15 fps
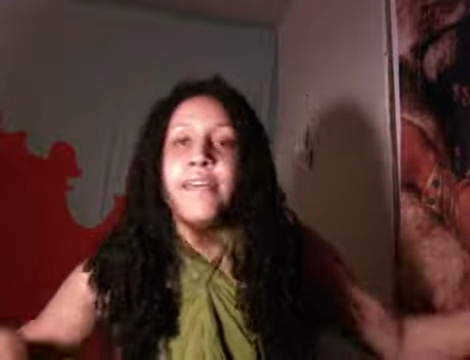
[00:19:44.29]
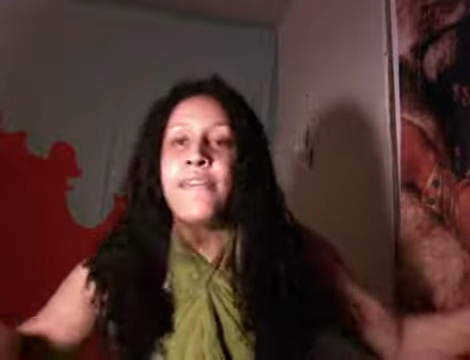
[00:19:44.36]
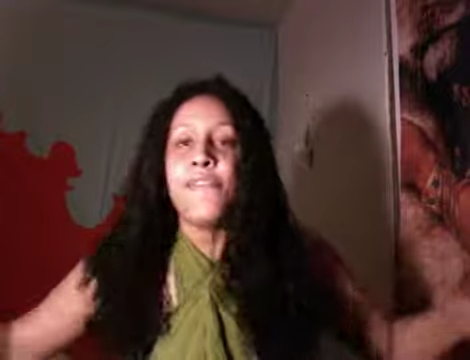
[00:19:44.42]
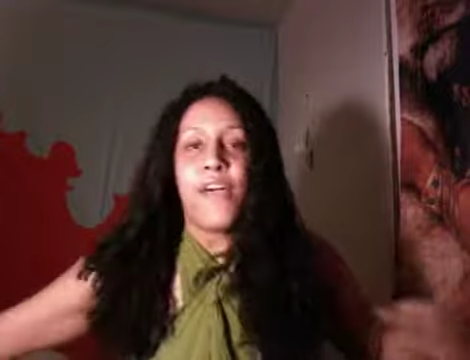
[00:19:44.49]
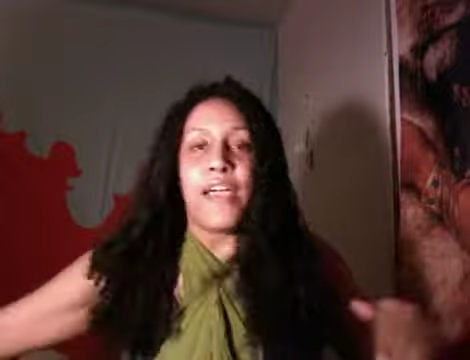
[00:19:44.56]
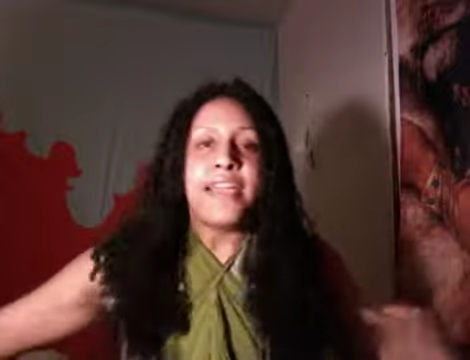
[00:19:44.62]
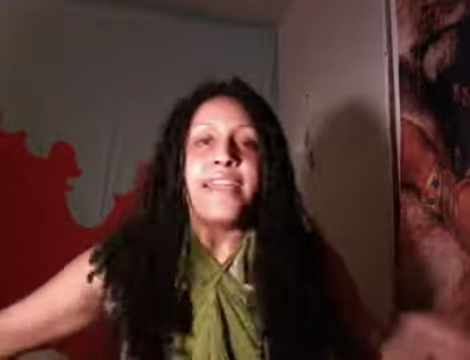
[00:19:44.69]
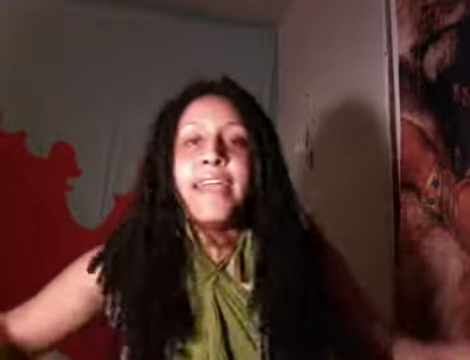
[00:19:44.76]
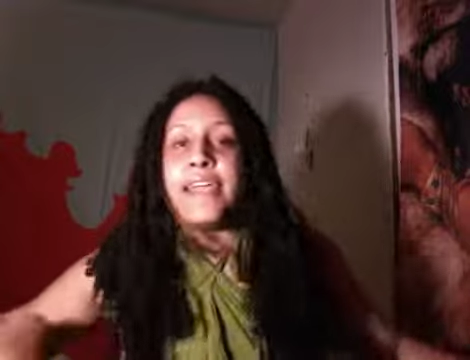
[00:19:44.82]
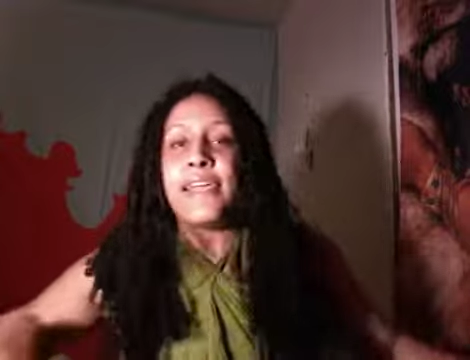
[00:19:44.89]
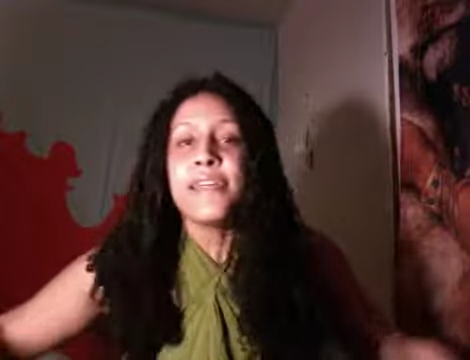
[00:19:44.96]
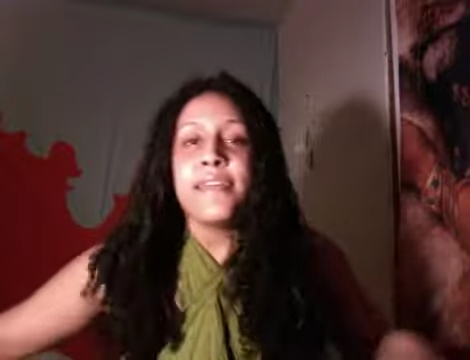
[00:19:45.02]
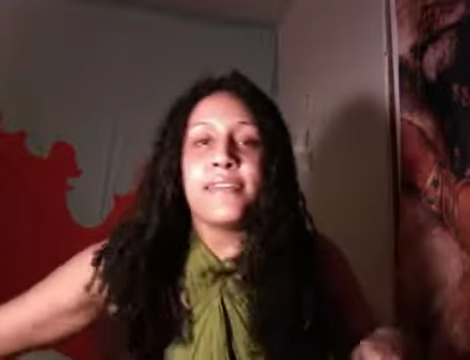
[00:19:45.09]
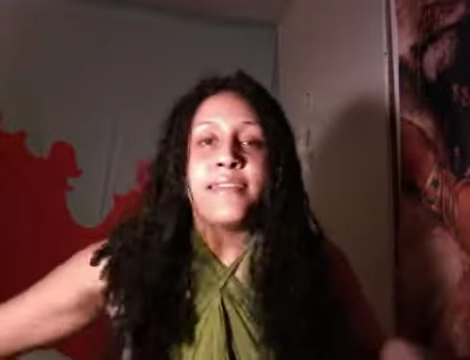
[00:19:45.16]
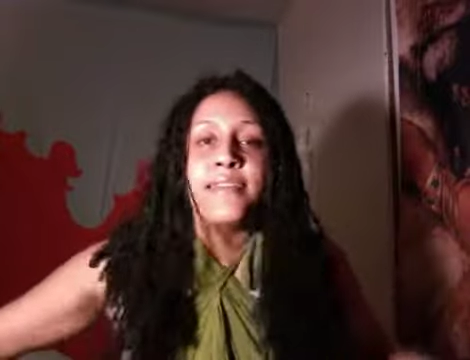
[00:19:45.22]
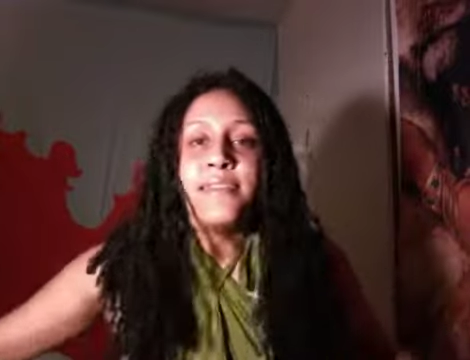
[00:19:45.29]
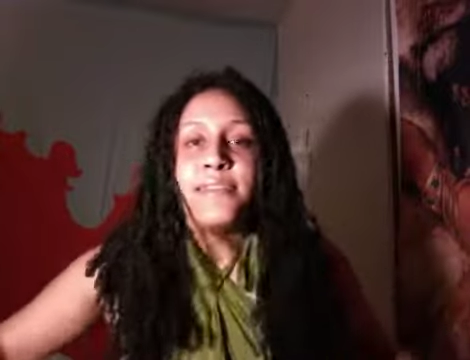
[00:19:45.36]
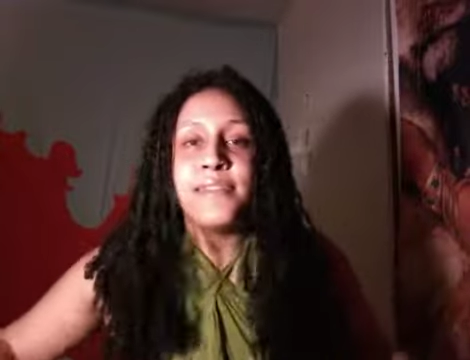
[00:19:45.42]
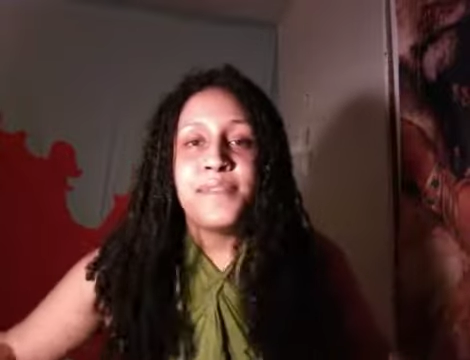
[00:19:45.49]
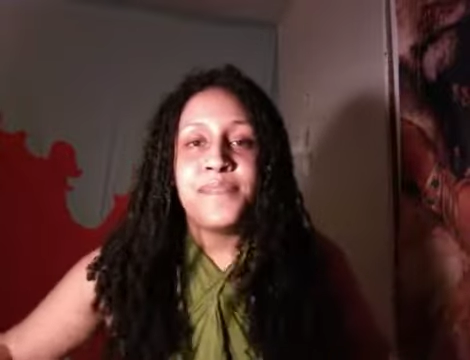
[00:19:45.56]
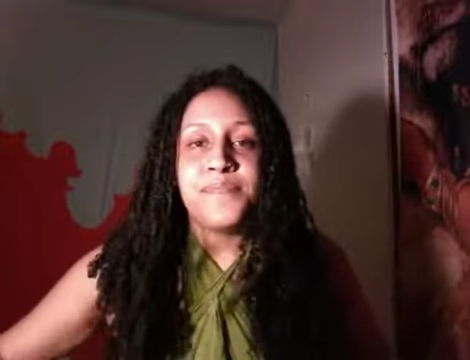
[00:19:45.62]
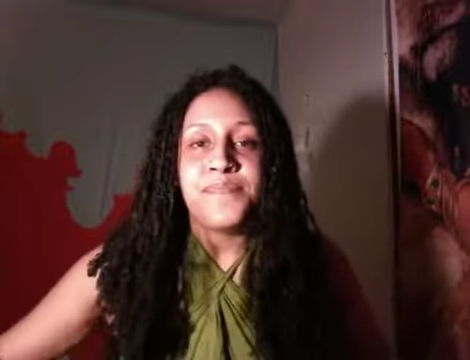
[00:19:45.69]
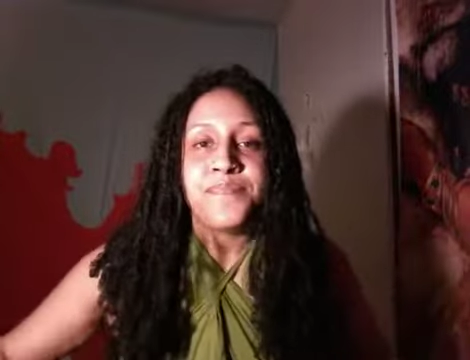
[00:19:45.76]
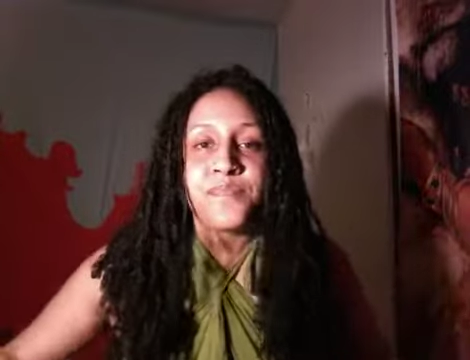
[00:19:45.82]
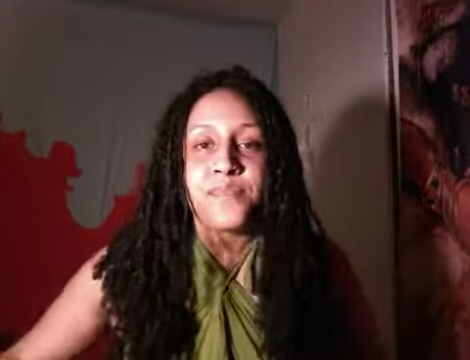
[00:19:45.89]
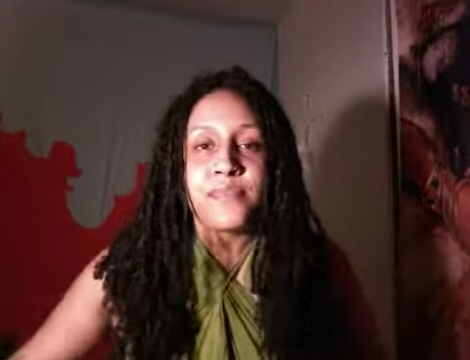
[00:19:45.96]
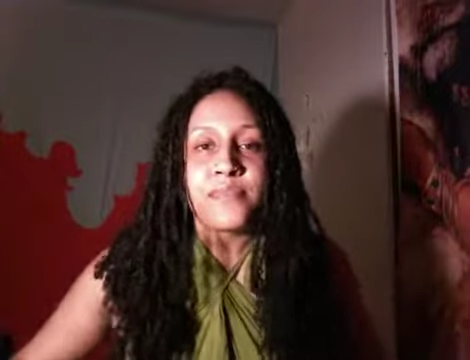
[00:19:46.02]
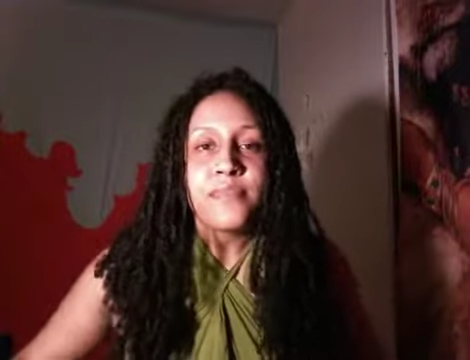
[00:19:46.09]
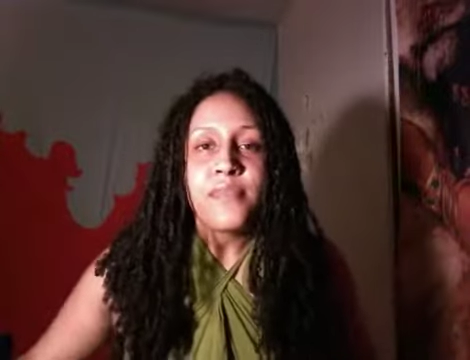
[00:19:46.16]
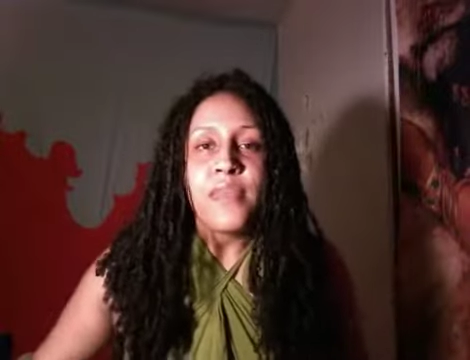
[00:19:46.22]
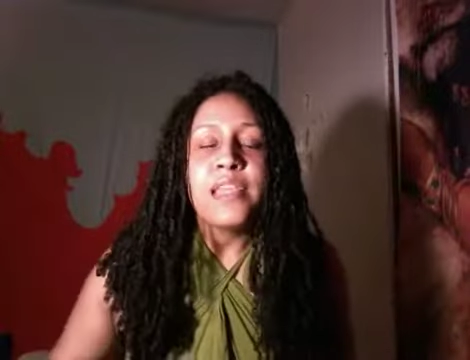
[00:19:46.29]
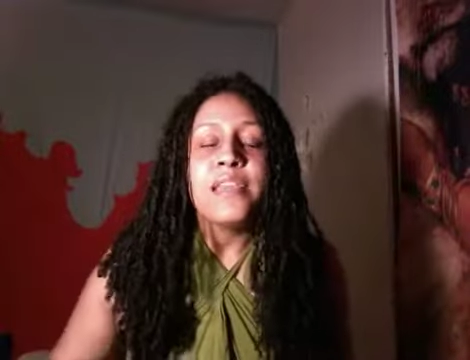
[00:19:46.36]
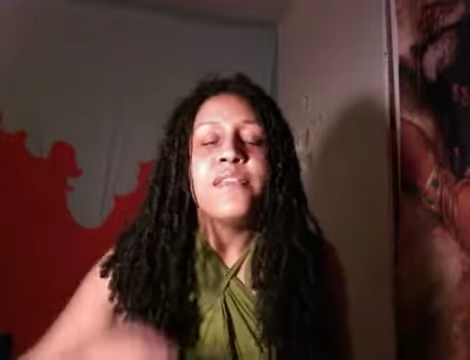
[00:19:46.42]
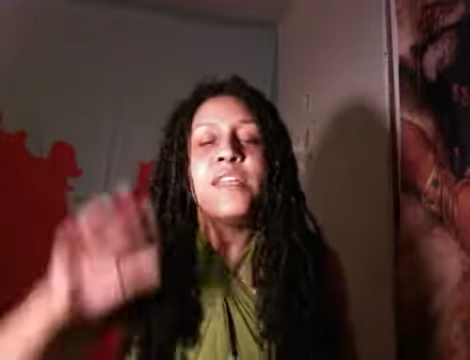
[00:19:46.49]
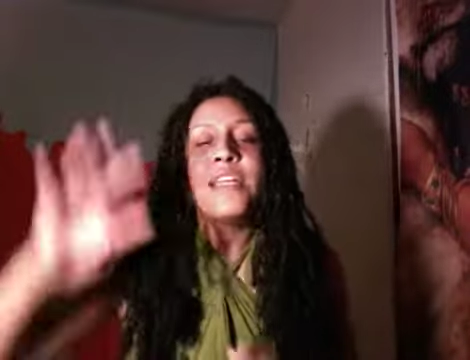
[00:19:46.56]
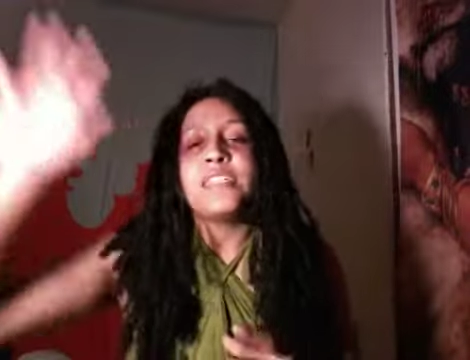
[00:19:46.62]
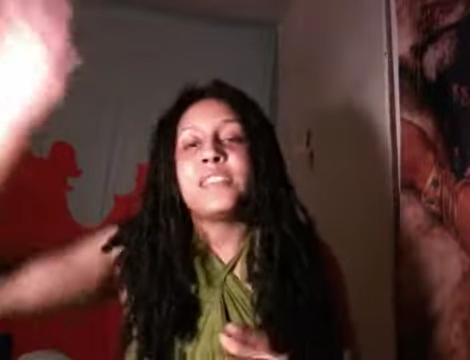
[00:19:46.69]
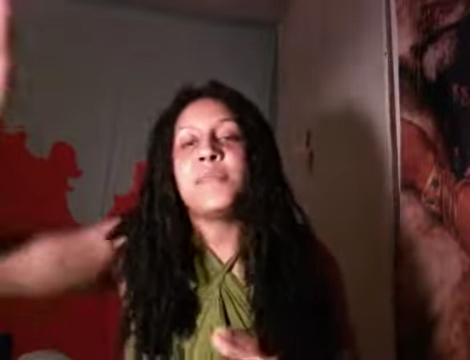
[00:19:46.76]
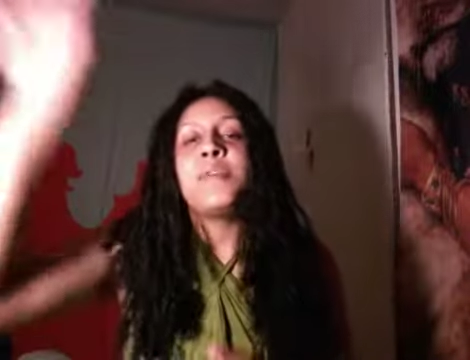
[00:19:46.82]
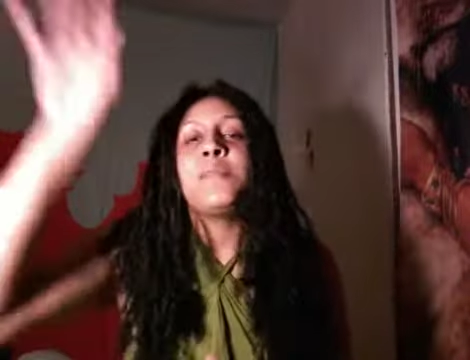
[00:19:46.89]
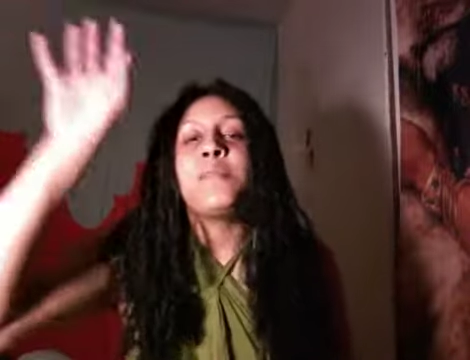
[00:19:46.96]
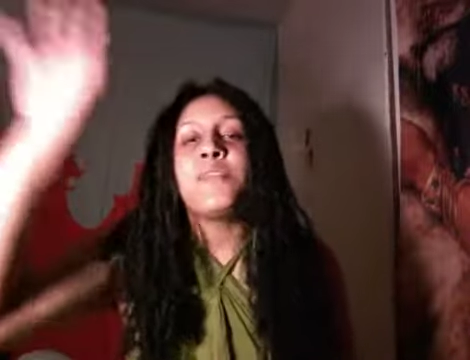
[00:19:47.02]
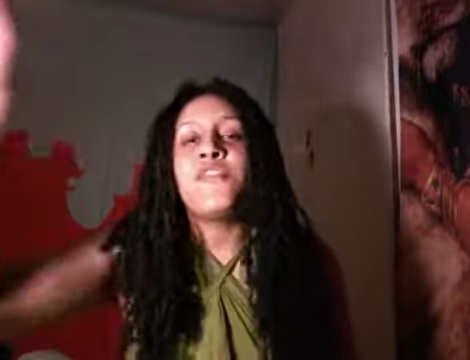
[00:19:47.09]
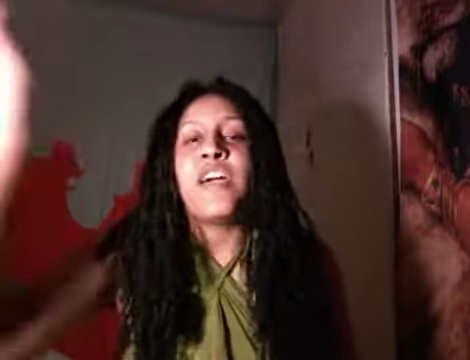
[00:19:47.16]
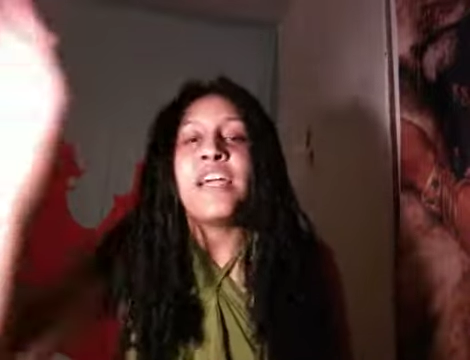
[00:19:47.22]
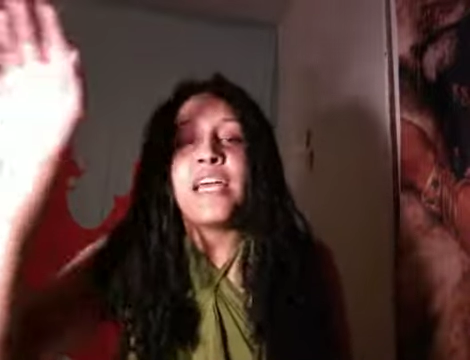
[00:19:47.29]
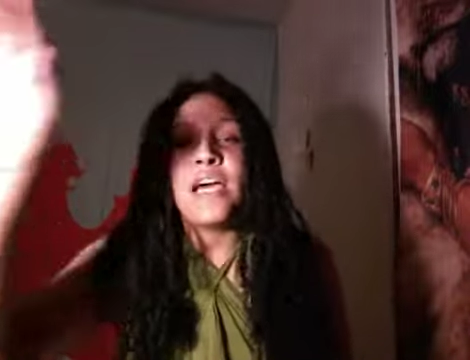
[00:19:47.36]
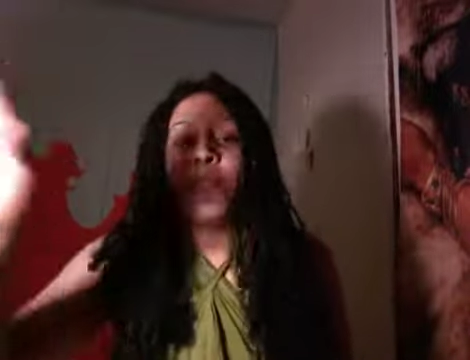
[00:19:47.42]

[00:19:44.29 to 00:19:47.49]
fighting even as people fight